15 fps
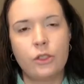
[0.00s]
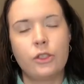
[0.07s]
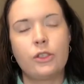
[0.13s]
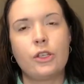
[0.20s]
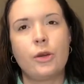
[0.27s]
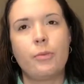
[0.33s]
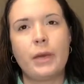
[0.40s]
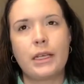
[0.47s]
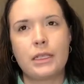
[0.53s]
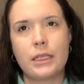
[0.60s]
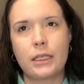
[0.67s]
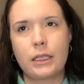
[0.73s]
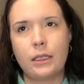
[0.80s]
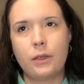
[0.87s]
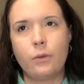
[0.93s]
So
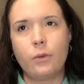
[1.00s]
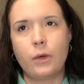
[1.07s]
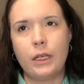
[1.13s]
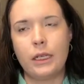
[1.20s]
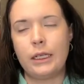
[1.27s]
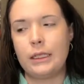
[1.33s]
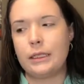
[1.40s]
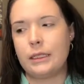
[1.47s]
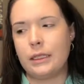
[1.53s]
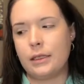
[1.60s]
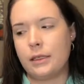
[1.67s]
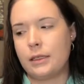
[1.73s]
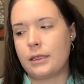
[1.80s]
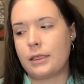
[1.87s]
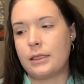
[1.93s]
basically what it
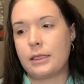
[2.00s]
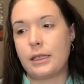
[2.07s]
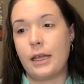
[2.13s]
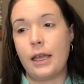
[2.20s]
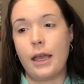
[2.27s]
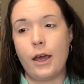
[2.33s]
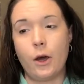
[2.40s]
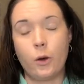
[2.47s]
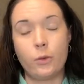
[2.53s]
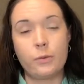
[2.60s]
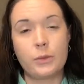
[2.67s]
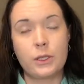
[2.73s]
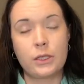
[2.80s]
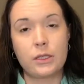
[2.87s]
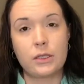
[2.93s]
does is it
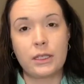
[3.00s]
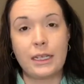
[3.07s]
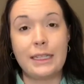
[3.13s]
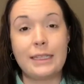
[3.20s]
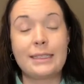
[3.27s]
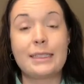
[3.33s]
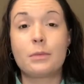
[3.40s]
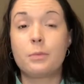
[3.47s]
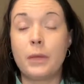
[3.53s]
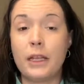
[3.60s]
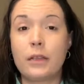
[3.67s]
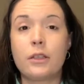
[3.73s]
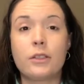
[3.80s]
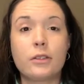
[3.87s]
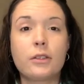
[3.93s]
helps, it's,
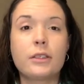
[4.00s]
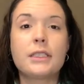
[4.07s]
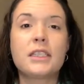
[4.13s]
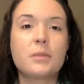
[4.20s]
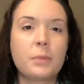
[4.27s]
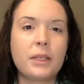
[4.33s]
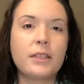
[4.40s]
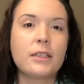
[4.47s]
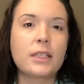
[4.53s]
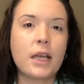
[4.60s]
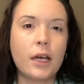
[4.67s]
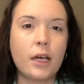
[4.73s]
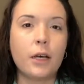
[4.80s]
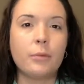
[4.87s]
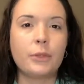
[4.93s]
it literally speeds
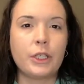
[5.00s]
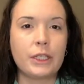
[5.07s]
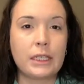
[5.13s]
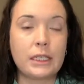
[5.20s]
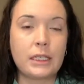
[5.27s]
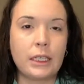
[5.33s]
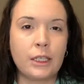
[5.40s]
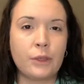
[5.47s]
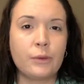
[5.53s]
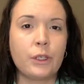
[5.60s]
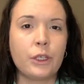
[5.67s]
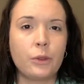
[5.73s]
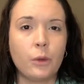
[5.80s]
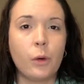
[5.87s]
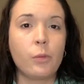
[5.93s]
up your skin
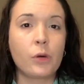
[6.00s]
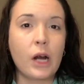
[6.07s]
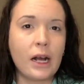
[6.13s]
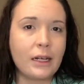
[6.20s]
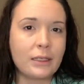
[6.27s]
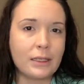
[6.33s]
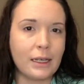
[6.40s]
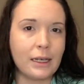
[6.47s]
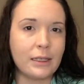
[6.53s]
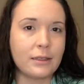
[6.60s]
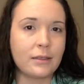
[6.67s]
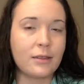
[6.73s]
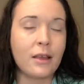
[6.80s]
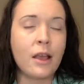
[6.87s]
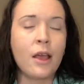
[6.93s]
renewal
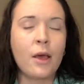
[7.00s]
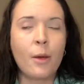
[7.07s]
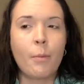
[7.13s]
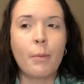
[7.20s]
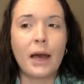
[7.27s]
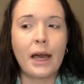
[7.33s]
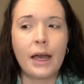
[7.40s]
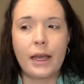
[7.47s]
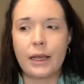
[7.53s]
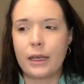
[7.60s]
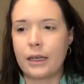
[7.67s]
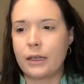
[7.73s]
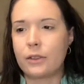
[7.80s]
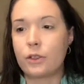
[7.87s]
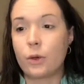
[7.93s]
process
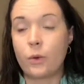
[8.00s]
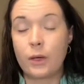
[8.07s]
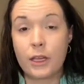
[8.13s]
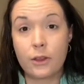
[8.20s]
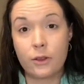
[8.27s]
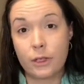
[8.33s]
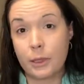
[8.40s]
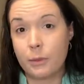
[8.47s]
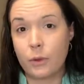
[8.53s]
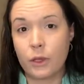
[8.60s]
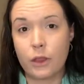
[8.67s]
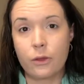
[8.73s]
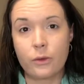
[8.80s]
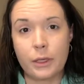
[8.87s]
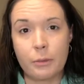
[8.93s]
by
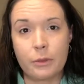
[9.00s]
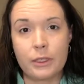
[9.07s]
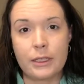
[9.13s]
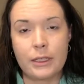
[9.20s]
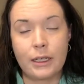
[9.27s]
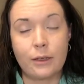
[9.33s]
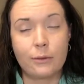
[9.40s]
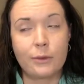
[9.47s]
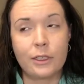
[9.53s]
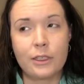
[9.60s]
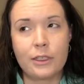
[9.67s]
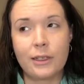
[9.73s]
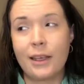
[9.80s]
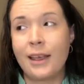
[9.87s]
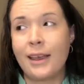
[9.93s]
23.3%, which